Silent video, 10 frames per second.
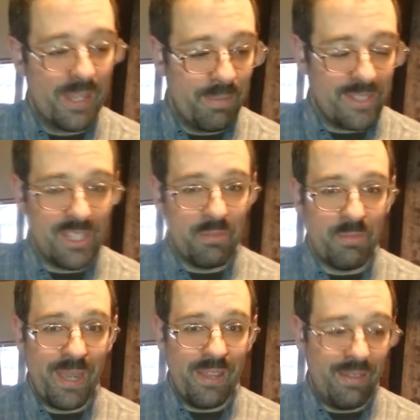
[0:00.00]
but some of
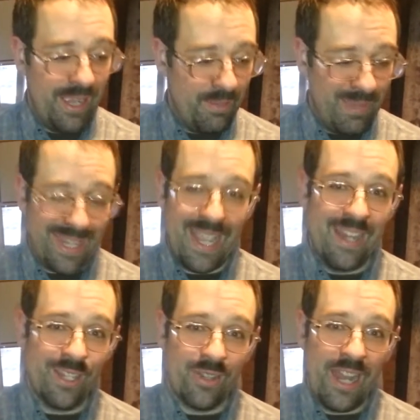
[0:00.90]
my, uh, my
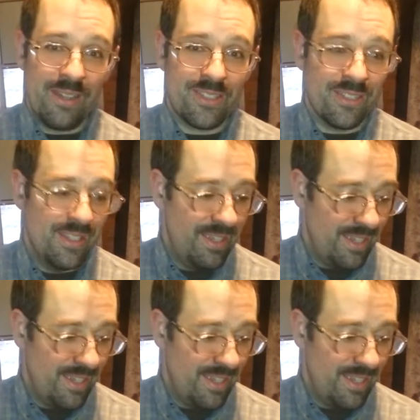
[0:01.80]
Mechanic Greats